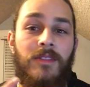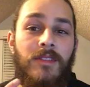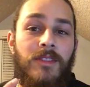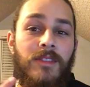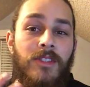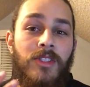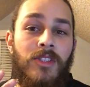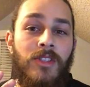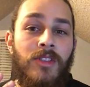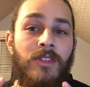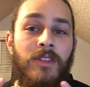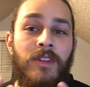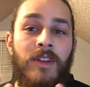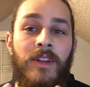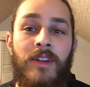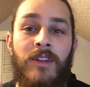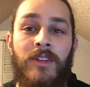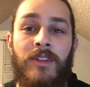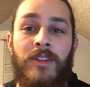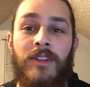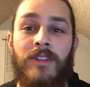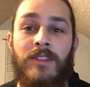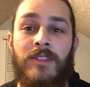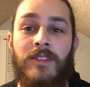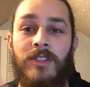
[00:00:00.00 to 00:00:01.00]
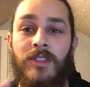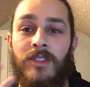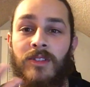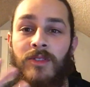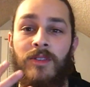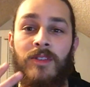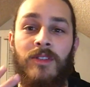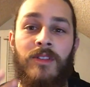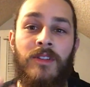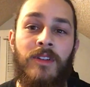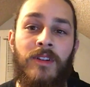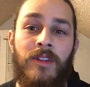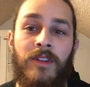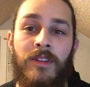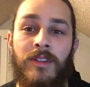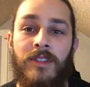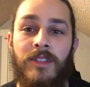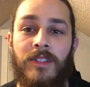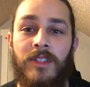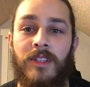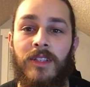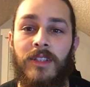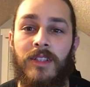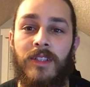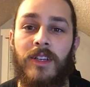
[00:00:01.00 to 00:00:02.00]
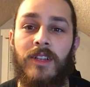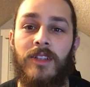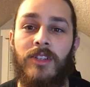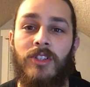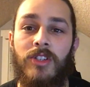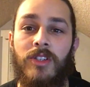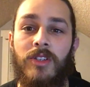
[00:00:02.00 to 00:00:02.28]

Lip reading: certain areas so other areas can catch